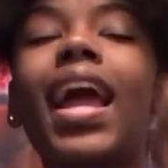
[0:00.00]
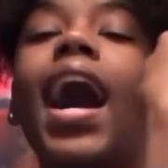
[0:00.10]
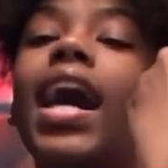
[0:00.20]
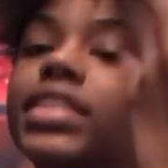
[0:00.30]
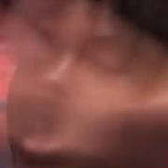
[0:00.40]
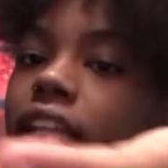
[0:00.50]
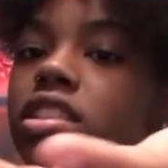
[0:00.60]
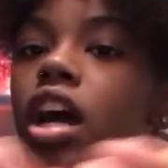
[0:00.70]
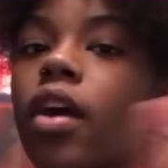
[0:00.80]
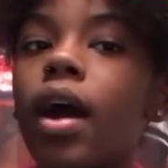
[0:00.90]
I text
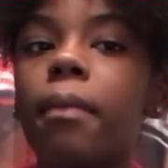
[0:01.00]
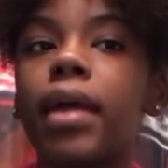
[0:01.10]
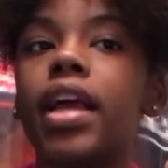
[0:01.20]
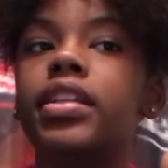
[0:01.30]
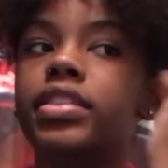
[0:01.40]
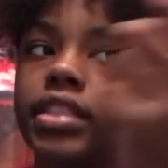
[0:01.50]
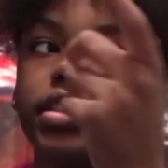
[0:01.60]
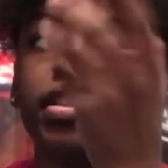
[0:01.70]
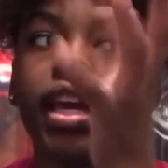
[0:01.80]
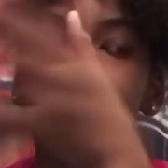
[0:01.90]
her. I'm like,
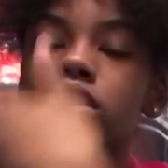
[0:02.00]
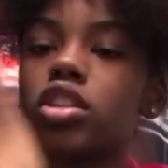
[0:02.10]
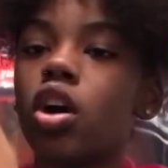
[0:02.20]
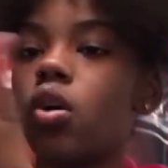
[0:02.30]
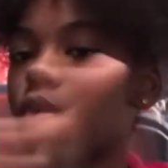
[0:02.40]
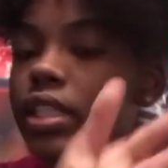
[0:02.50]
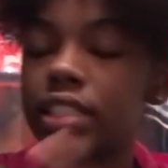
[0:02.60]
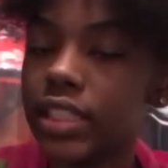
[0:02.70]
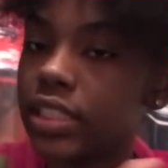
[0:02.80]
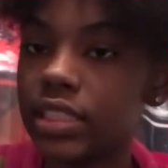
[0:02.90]
yeah, so
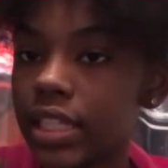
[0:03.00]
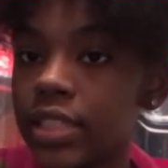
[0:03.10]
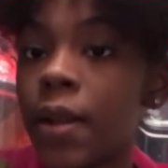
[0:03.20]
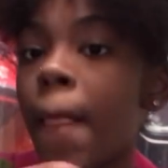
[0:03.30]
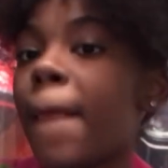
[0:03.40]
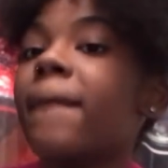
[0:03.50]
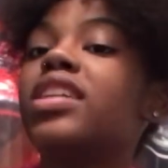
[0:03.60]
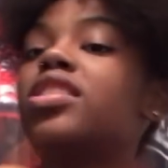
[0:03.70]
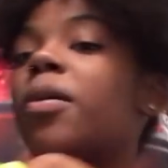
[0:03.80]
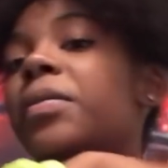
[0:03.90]
this.
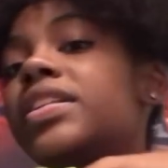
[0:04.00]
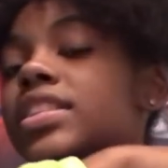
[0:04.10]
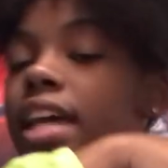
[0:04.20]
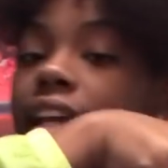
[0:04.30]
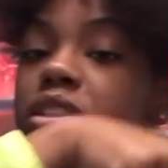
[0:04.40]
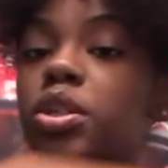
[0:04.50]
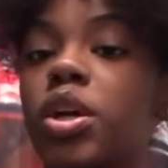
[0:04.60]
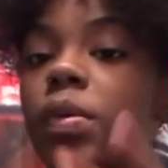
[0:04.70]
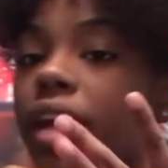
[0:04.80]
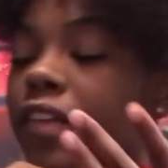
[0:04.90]
So we texting
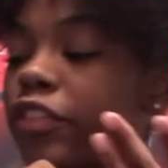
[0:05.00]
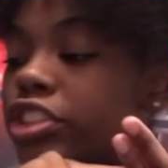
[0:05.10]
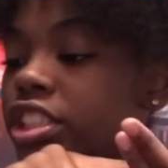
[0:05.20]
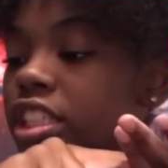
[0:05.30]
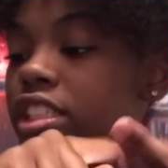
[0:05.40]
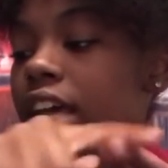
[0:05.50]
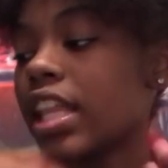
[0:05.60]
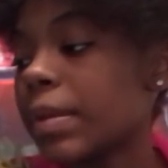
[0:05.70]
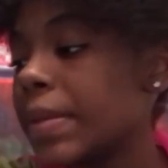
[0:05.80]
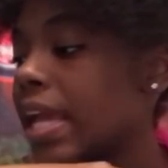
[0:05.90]
or whatever. She
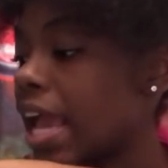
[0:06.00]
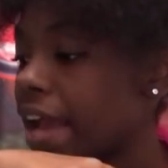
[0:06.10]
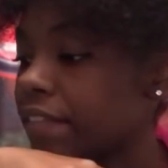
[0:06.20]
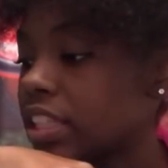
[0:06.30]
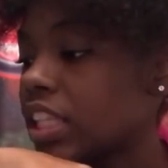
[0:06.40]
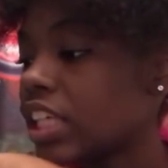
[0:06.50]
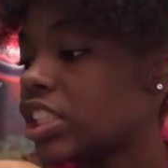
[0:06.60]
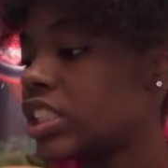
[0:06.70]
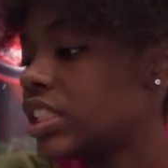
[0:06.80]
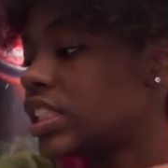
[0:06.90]
telling me everything.
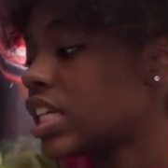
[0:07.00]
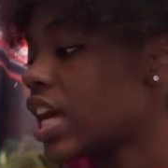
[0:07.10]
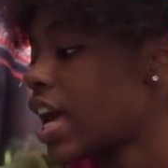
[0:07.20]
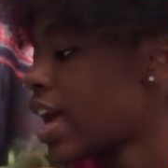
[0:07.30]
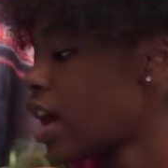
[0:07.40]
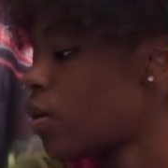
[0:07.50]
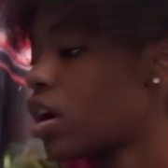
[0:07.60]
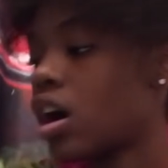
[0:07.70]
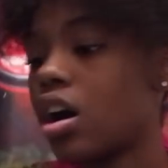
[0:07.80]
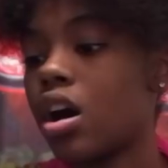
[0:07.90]
She saying
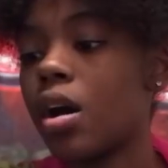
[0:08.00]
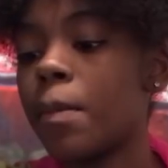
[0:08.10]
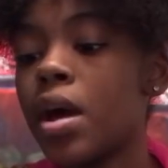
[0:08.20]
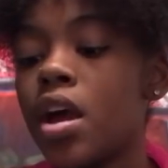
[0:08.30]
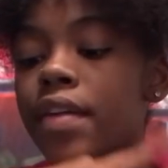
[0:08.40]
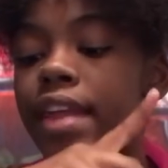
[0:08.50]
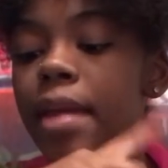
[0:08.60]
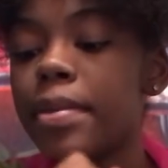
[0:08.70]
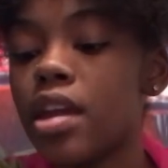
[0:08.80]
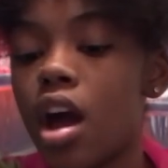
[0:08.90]
how they
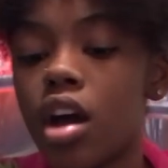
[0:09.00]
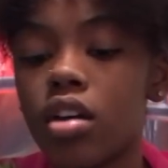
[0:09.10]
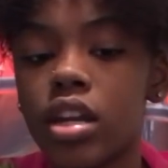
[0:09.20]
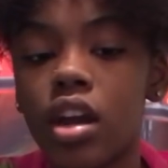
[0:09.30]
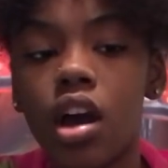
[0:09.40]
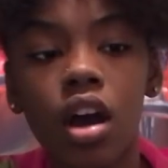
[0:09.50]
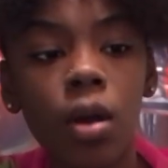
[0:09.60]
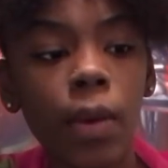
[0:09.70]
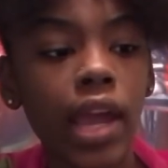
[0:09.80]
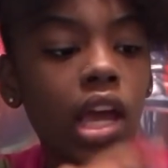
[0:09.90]
be all in the
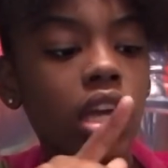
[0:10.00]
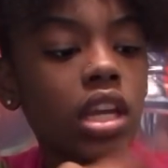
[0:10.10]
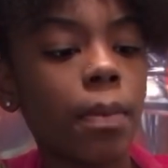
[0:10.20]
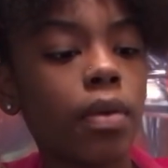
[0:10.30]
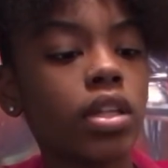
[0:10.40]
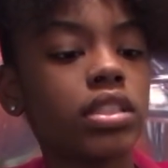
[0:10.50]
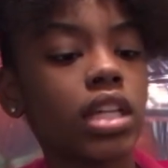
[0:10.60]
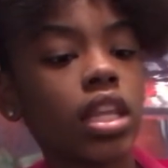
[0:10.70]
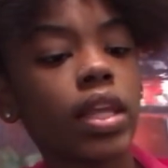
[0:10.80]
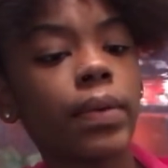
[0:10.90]
hallway hugged up on each
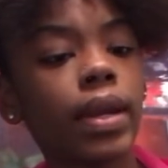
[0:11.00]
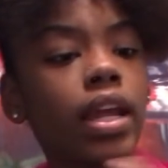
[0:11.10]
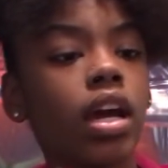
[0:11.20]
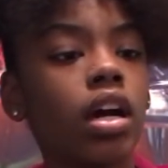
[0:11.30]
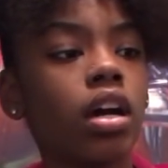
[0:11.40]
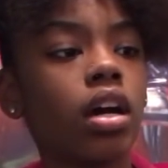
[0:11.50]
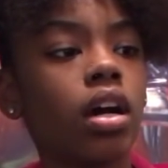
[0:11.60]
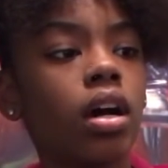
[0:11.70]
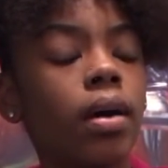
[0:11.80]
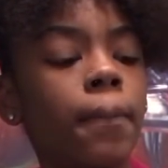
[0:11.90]
other,
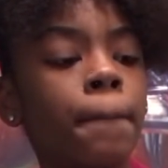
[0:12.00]
and